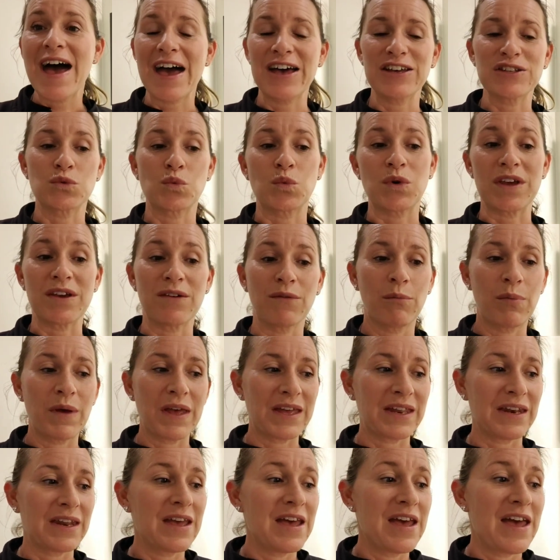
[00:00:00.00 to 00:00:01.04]
as we have
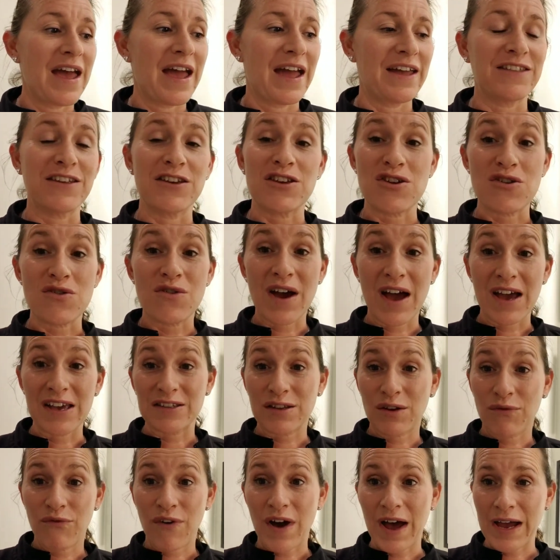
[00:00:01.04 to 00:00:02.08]
been and that you
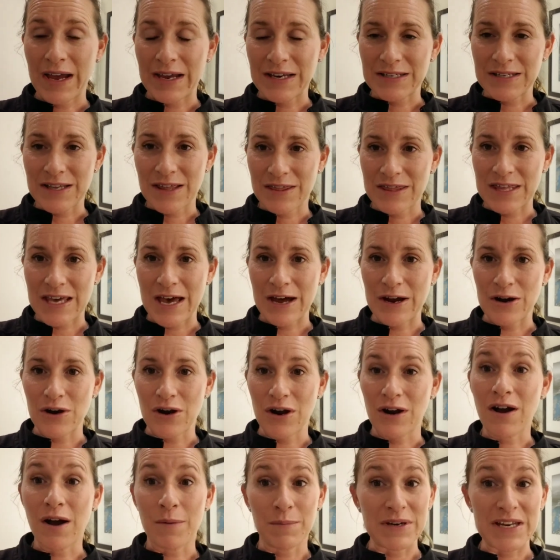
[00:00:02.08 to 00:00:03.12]
guys find their
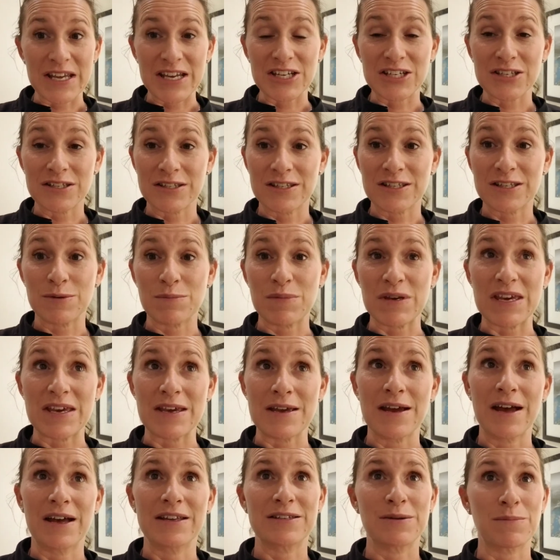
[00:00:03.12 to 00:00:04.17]
accommodations to
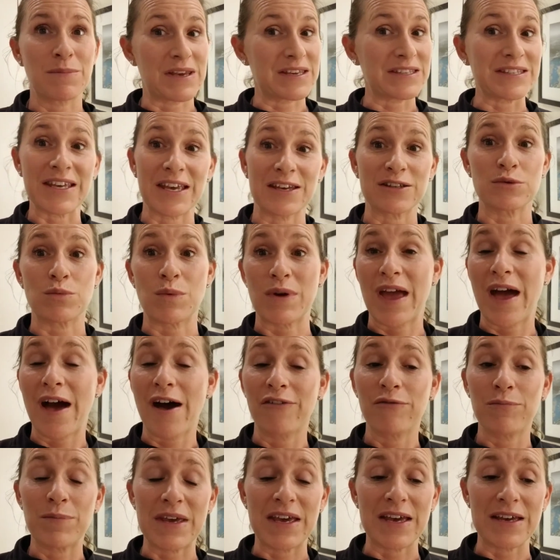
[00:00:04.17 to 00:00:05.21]
be as amazing as we
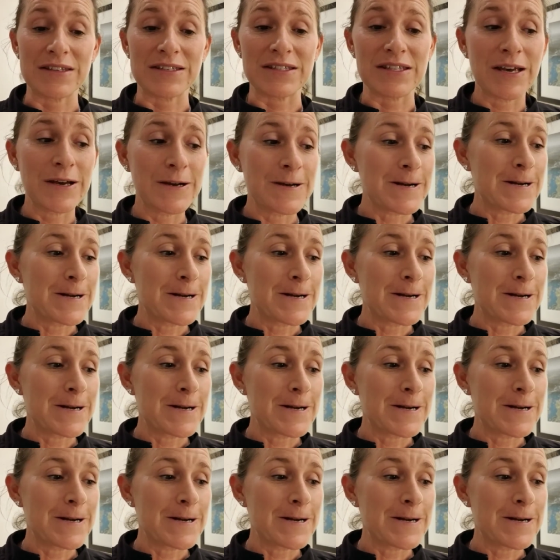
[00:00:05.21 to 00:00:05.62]
have because